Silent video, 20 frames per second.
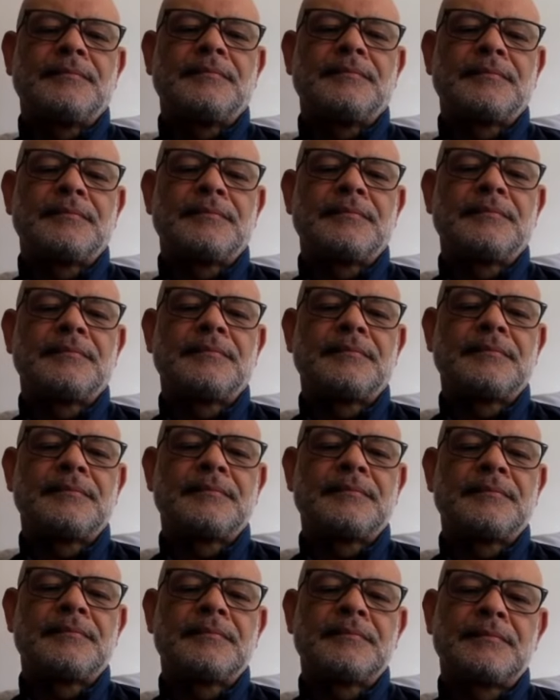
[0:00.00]

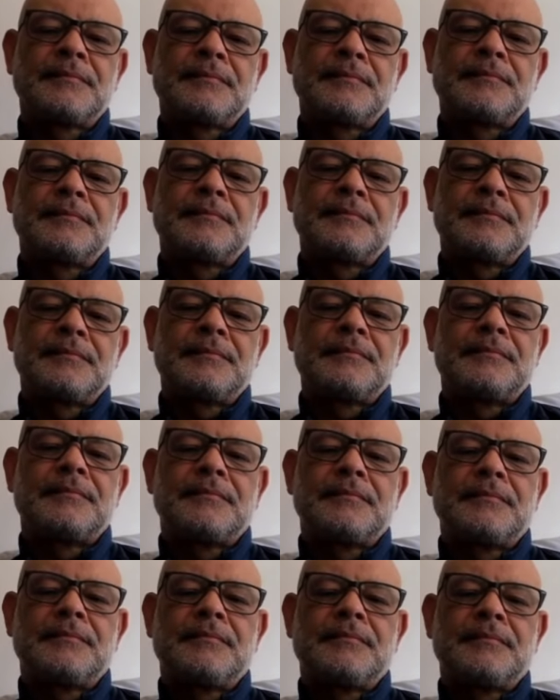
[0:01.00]

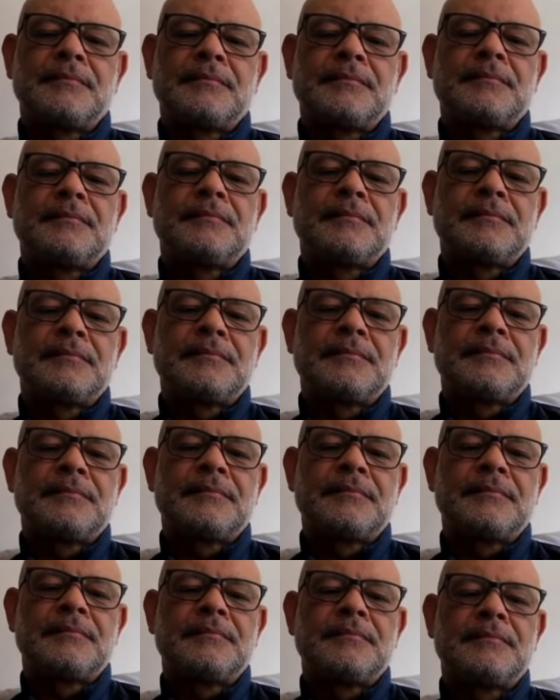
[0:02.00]

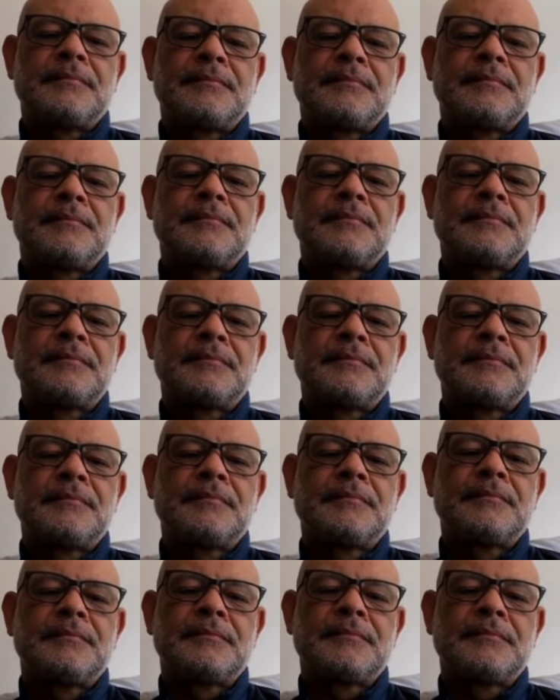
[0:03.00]

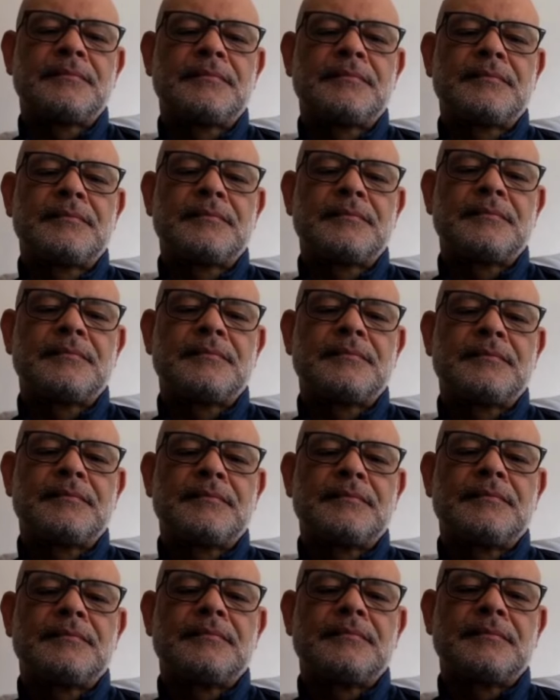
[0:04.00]

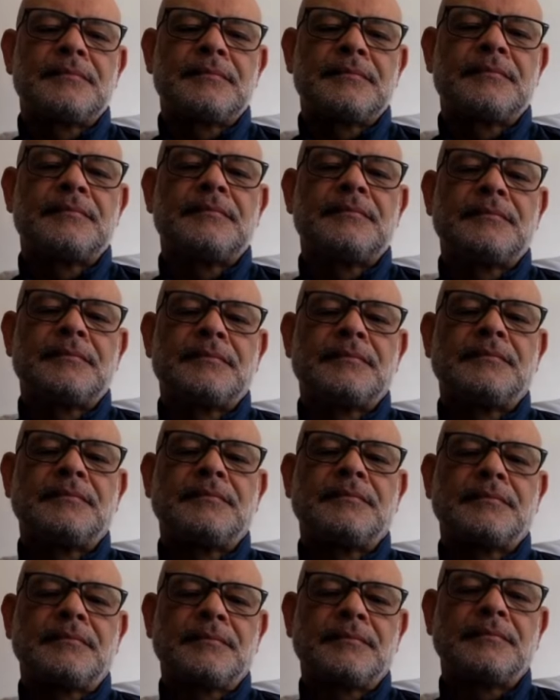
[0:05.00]

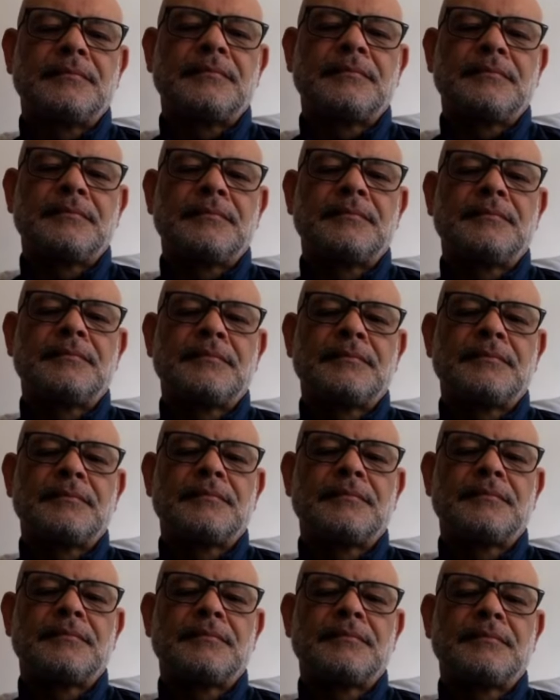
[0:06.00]

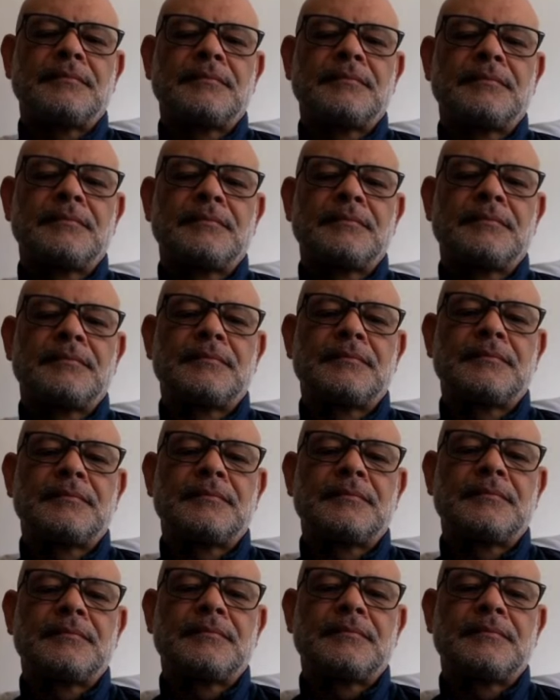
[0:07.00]
No words are spoken by the person on screen.